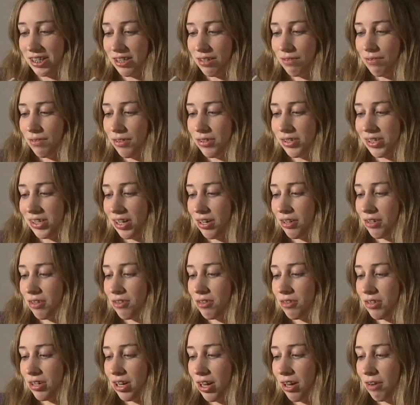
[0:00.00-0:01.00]
the fuss out of
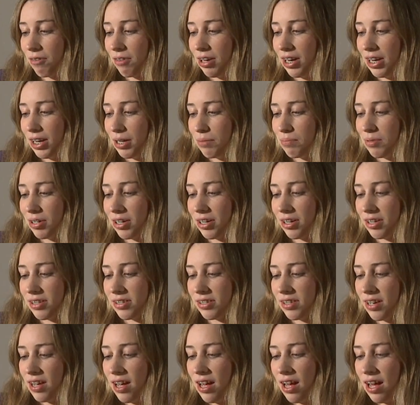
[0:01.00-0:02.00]
cooking really, because
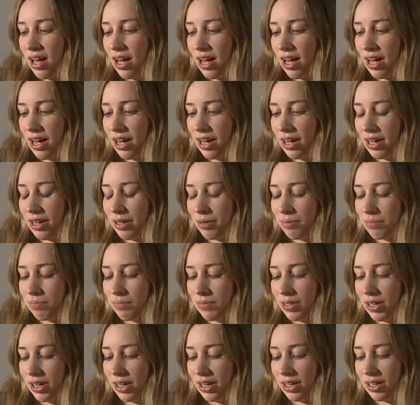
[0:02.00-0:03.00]

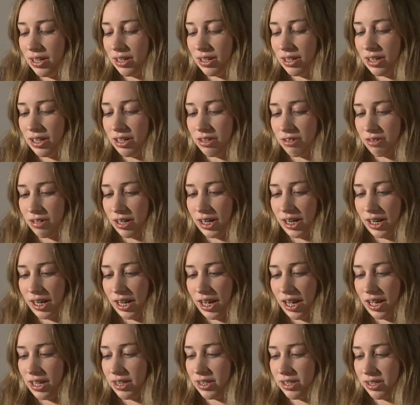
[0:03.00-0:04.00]

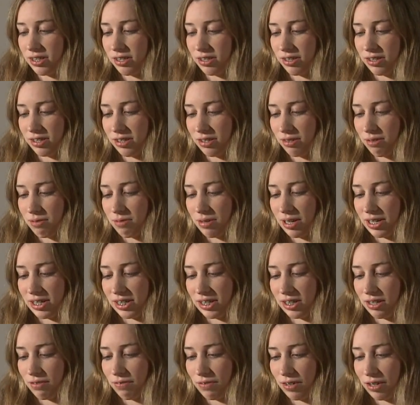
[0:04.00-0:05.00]
literally it's just so
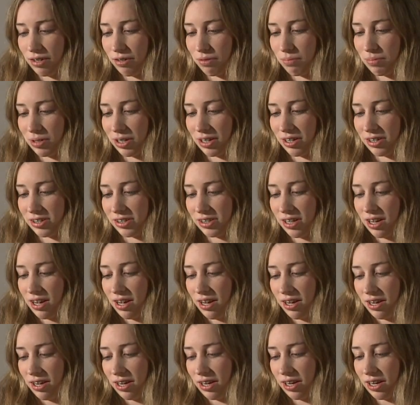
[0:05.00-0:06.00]
easy to follow, because
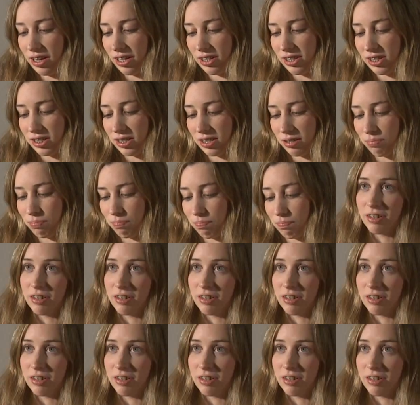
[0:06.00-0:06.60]
it's